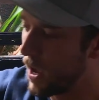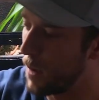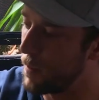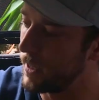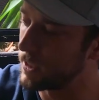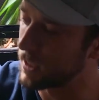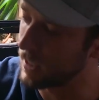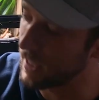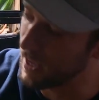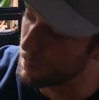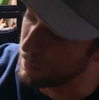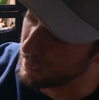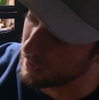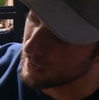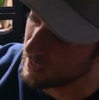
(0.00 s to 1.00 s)

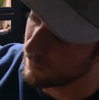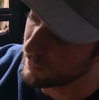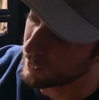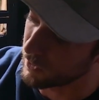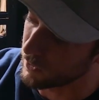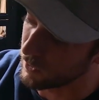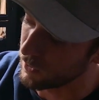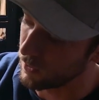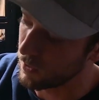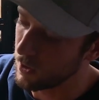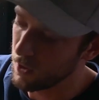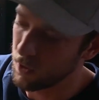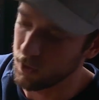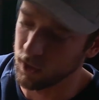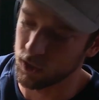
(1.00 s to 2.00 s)
been giving her
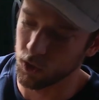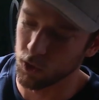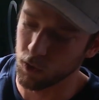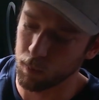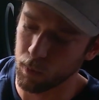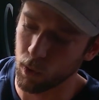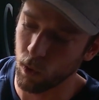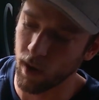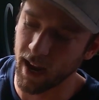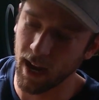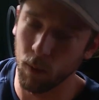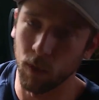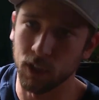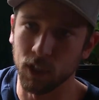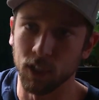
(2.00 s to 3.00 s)
this Earth Pro
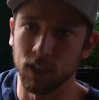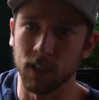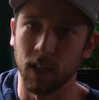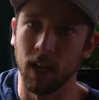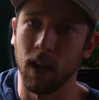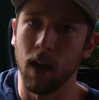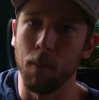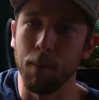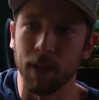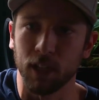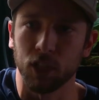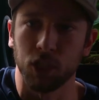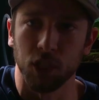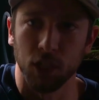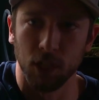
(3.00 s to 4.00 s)
A, which is a
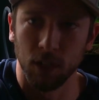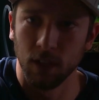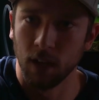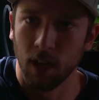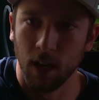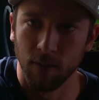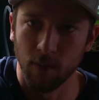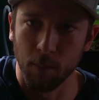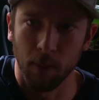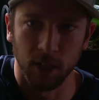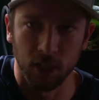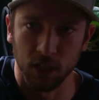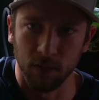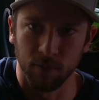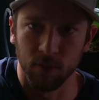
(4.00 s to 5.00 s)
mixture of a
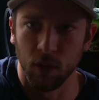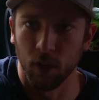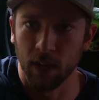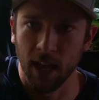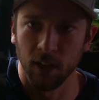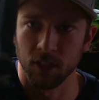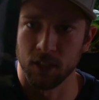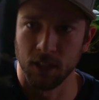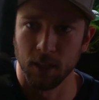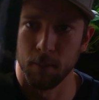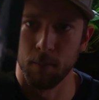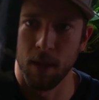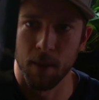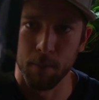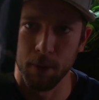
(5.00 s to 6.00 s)
bunch of,
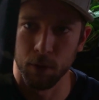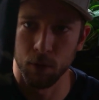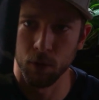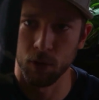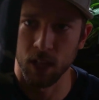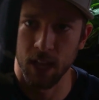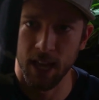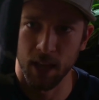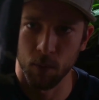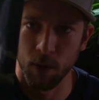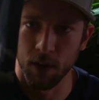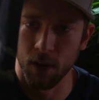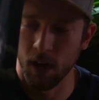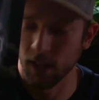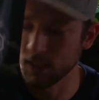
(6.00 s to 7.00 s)
calcium and mineral clay and
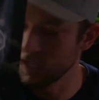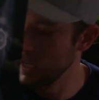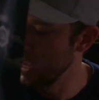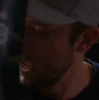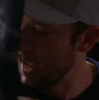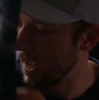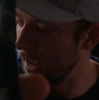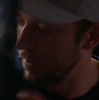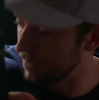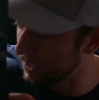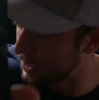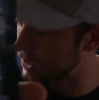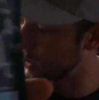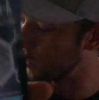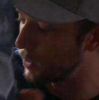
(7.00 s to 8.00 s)
whatnot. And
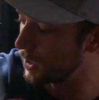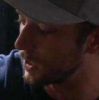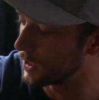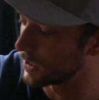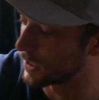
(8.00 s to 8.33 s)
this is a really good